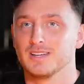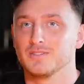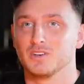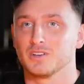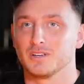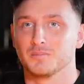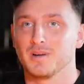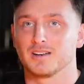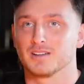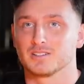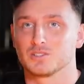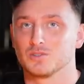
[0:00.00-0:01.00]
even looking back,
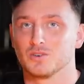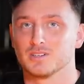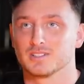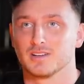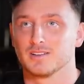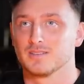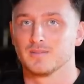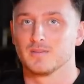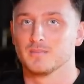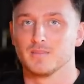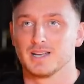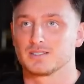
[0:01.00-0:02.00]
like stories like
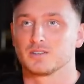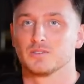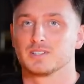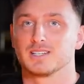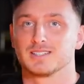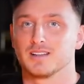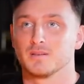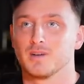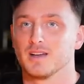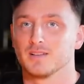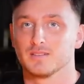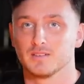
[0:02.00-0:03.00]
met Scott Disick,
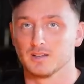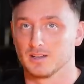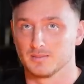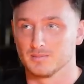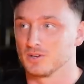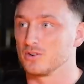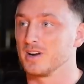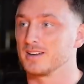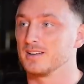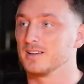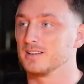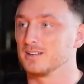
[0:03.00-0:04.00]
met like
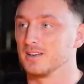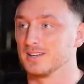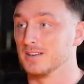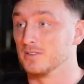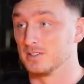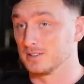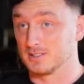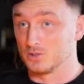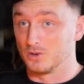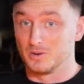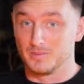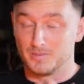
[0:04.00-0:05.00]
McGregor, like yeah. even the
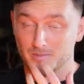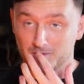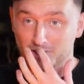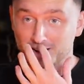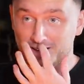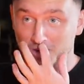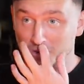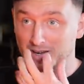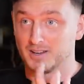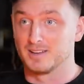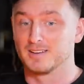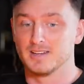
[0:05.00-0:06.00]
story with McGregor. Quick,
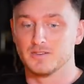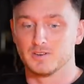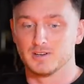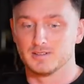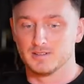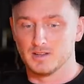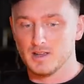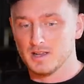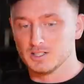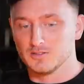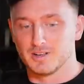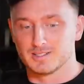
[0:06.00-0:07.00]
like even in
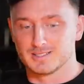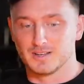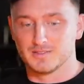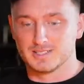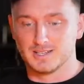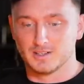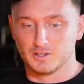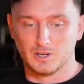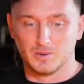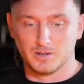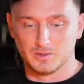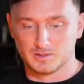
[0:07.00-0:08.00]
2017, I
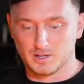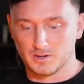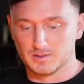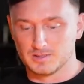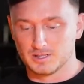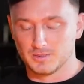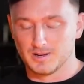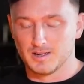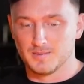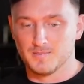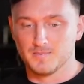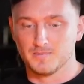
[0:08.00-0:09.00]
knew he was going to
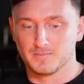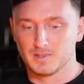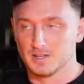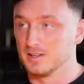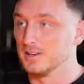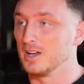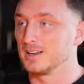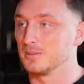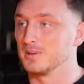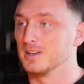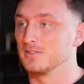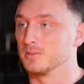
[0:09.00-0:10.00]
um, a
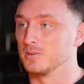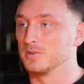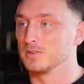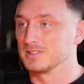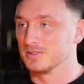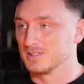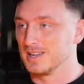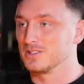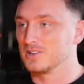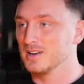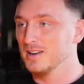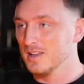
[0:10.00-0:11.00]
nightclub in Liverpool because it's yeah.
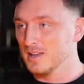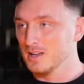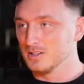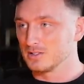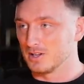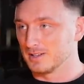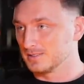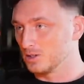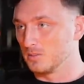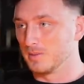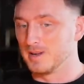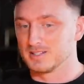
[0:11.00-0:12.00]
Aintree. Yeah. So like
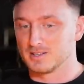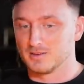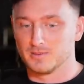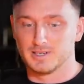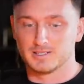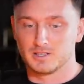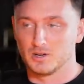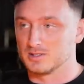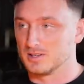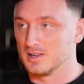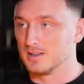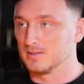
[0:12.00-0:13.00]
Tom and mates, like we need to go
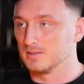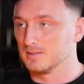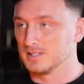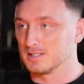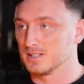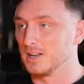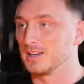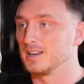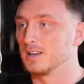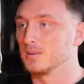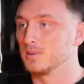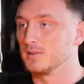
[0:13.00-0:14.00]
to this
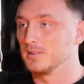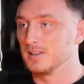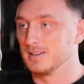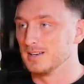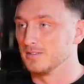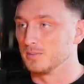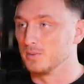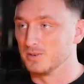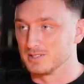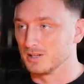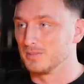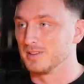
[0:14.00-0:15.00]
nightclub in Liverpool.
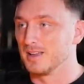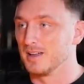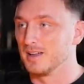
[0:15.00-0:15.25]
He's yeah, yeah we there.